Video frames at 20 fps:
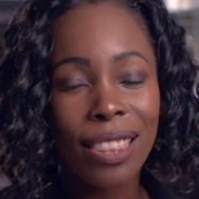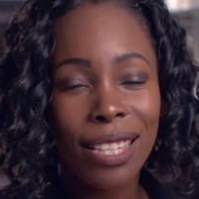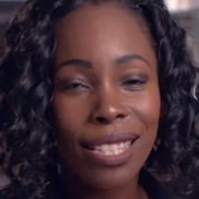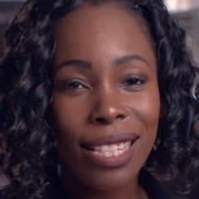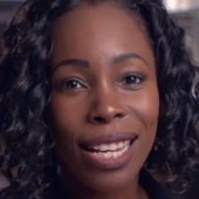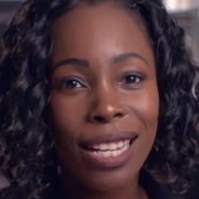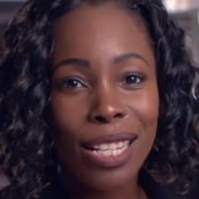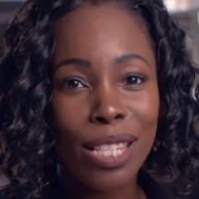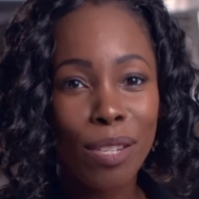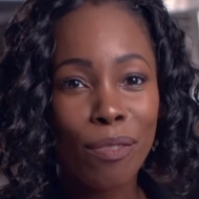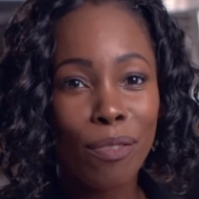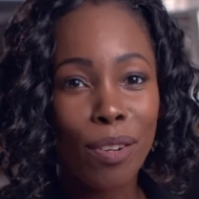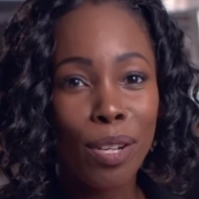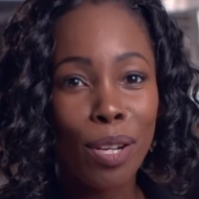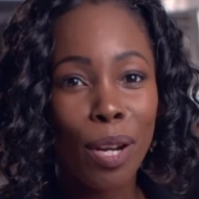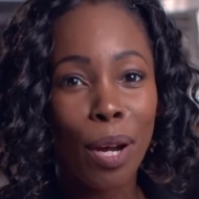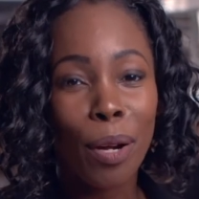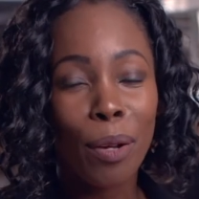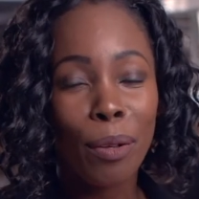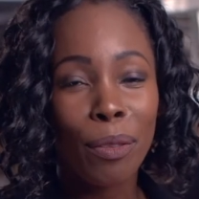the data and
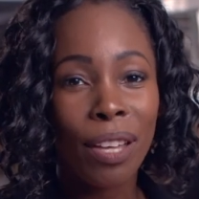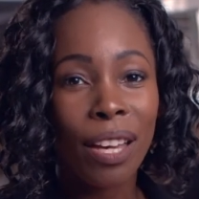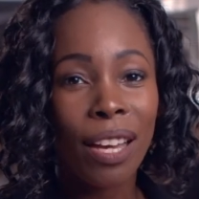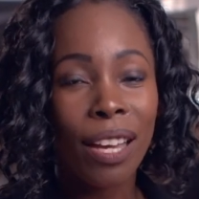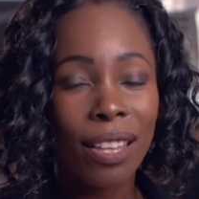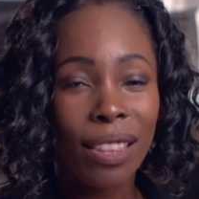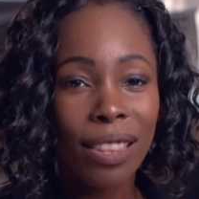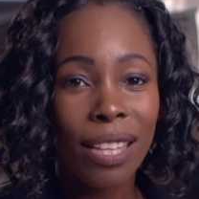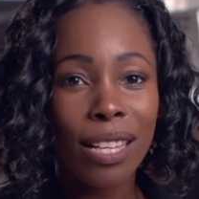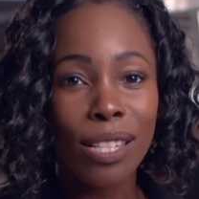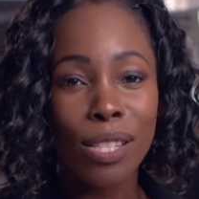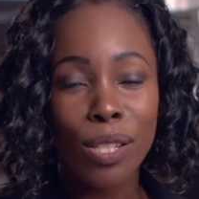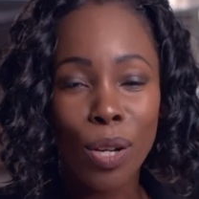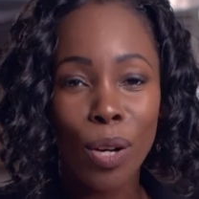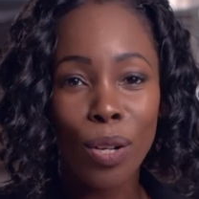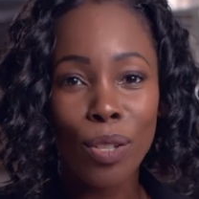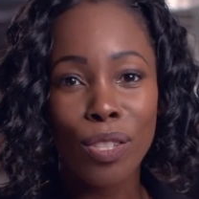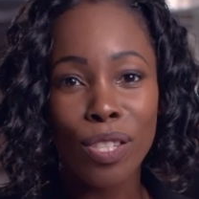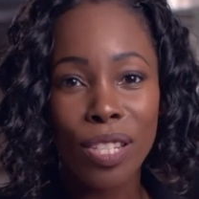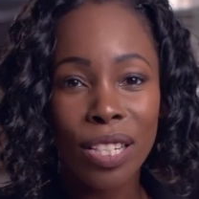know that it's
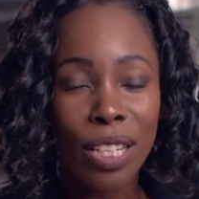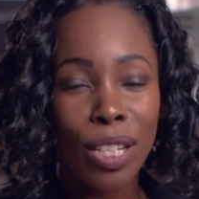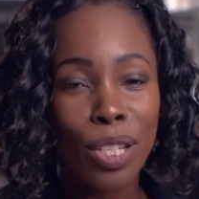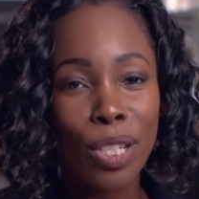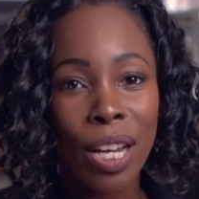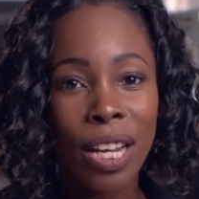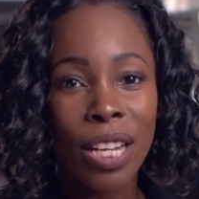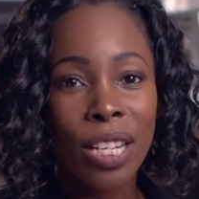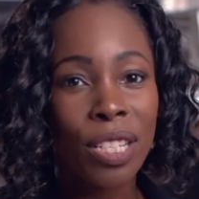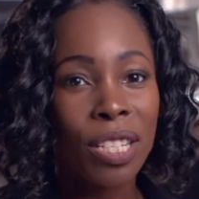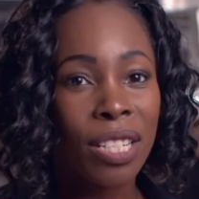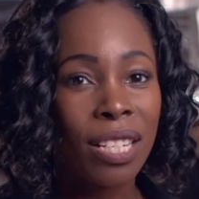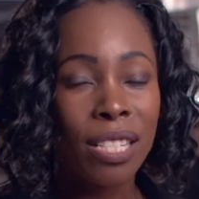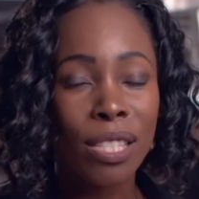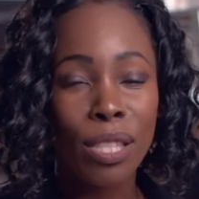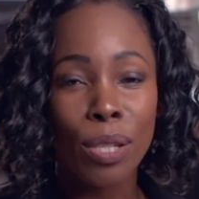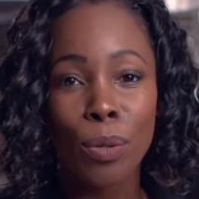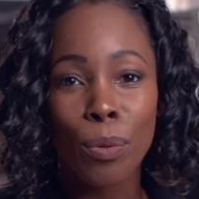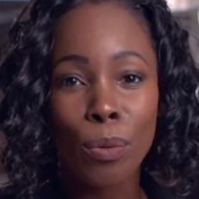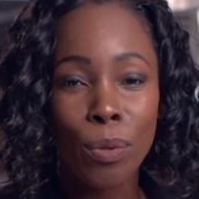constantly changing as
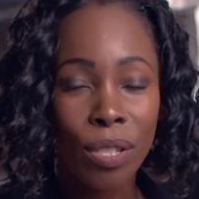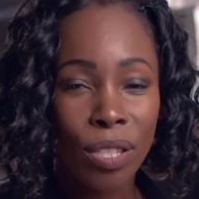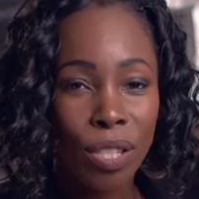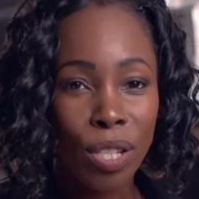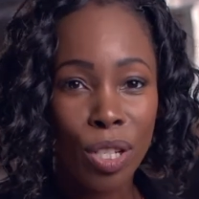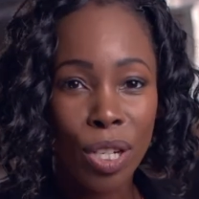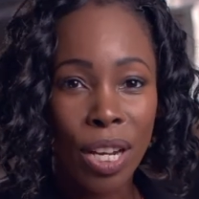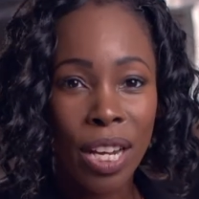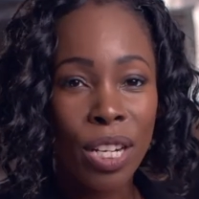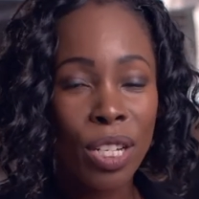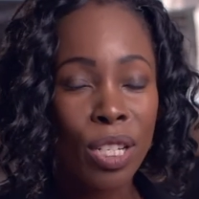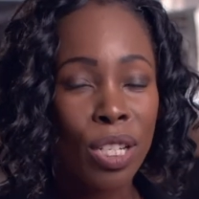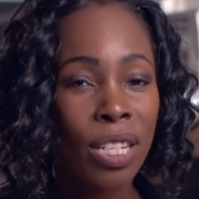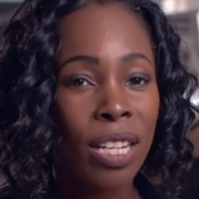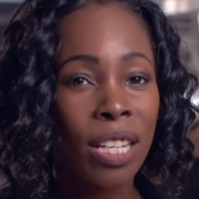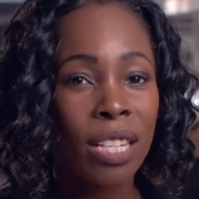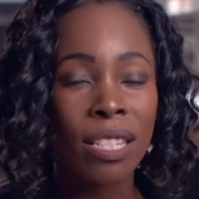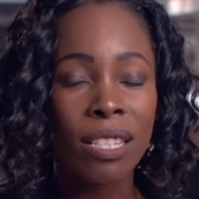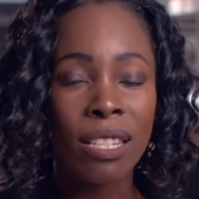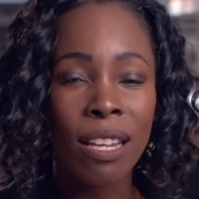the orders are
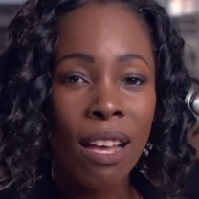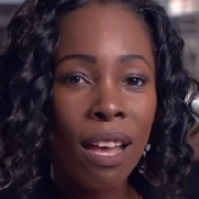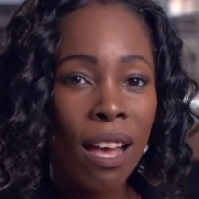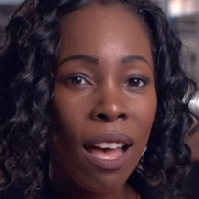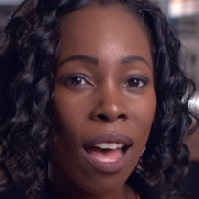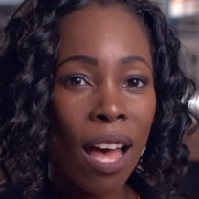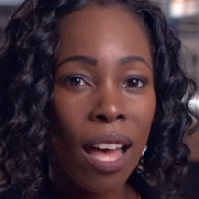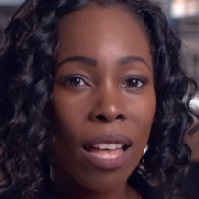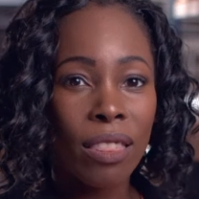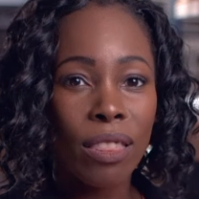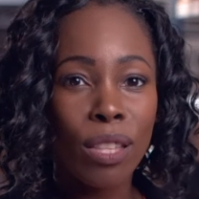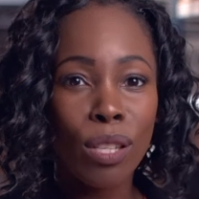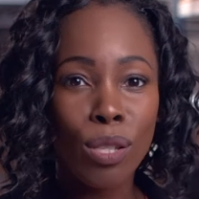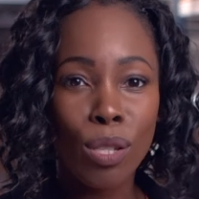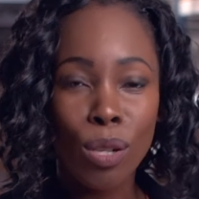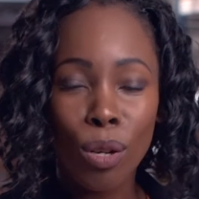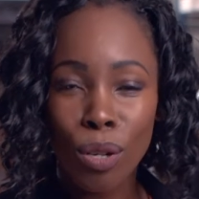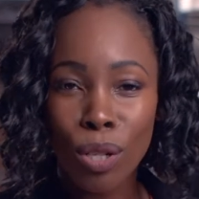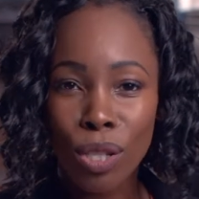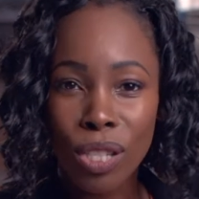changing and the
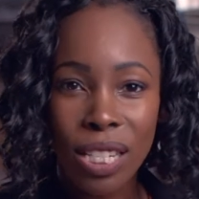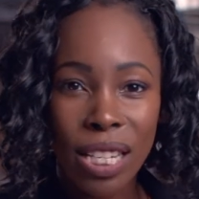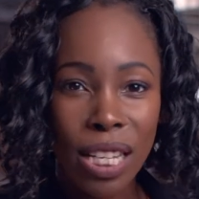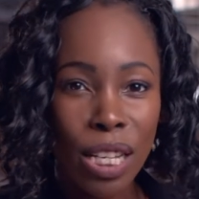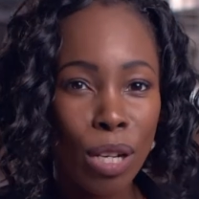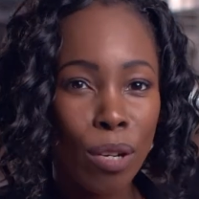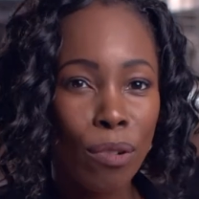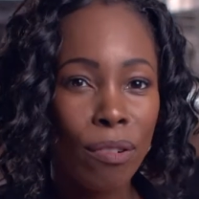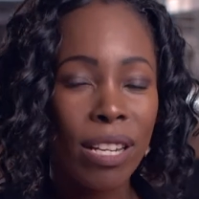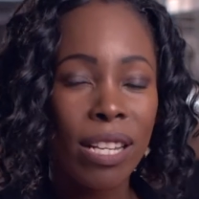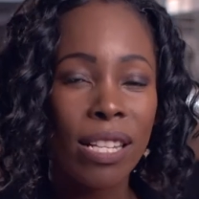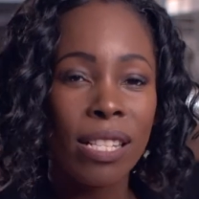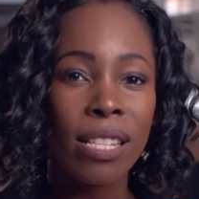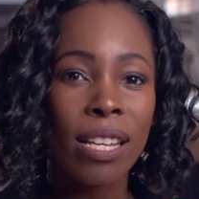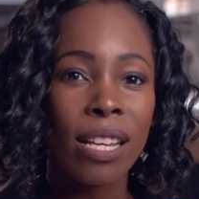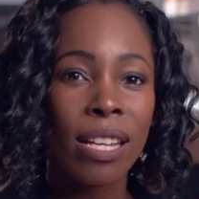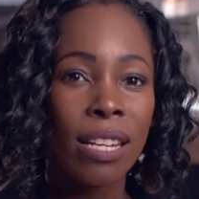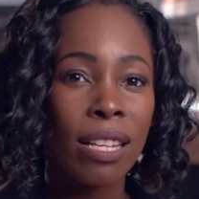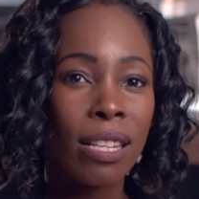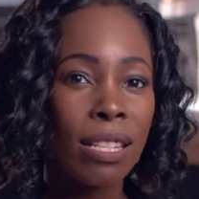stocks are
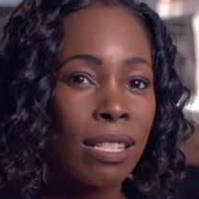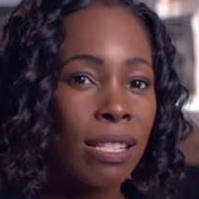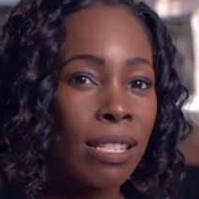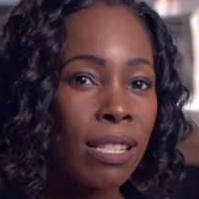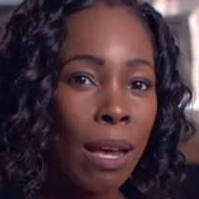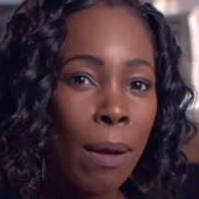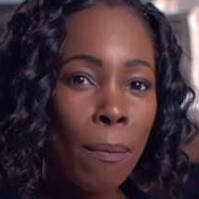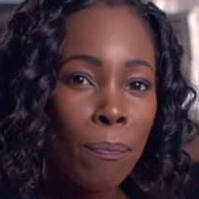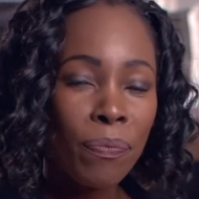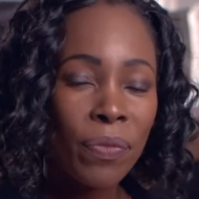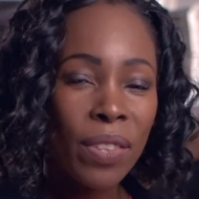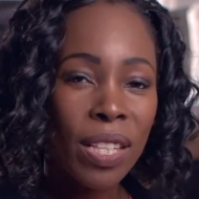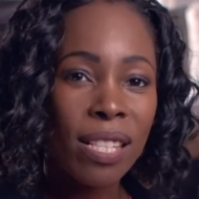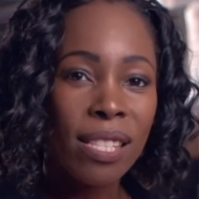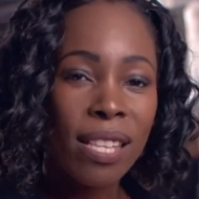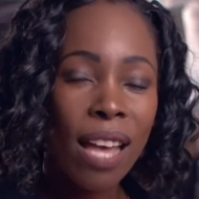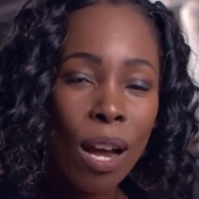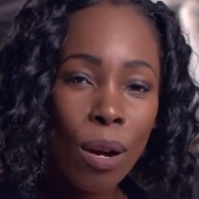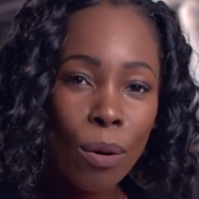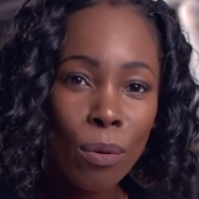decreasing and the
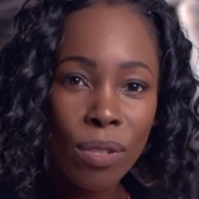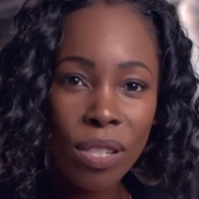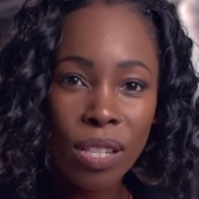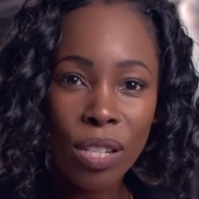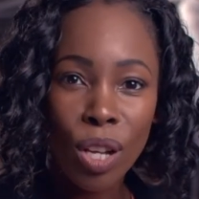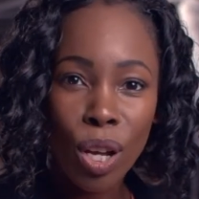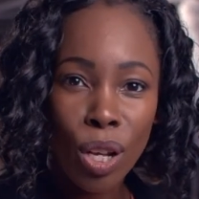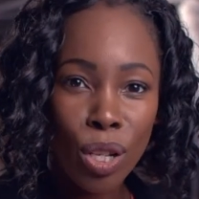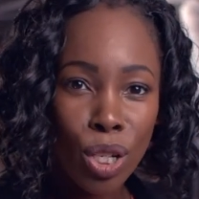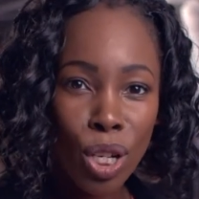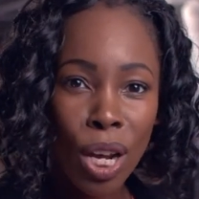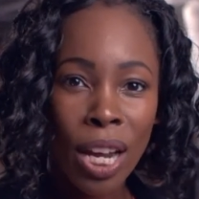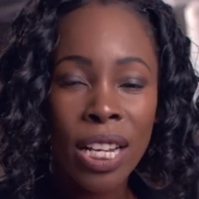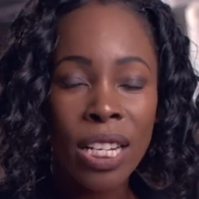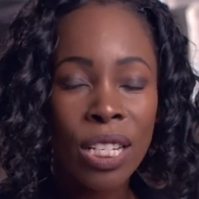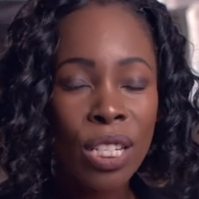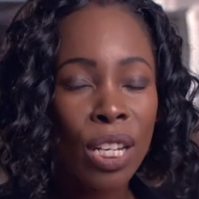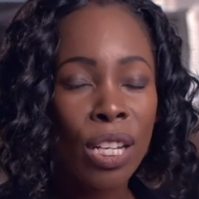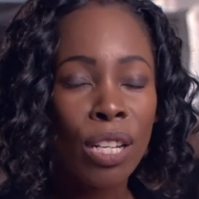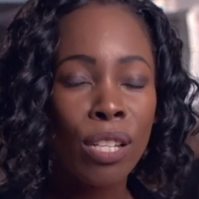sales are
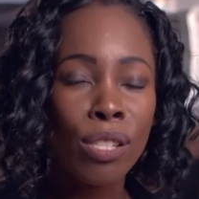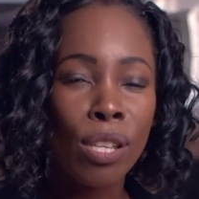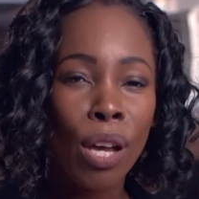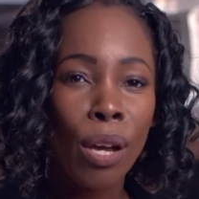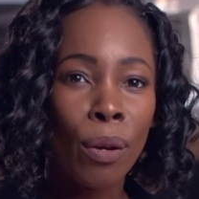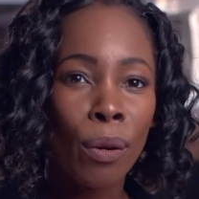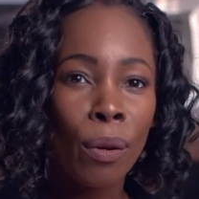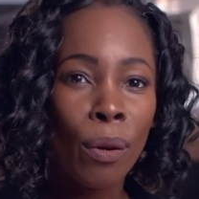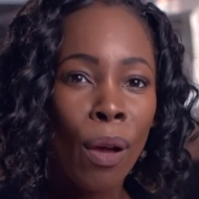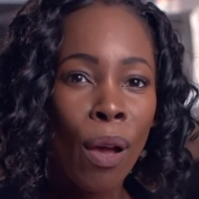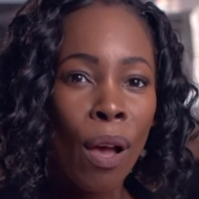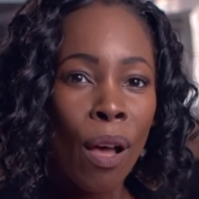changing. So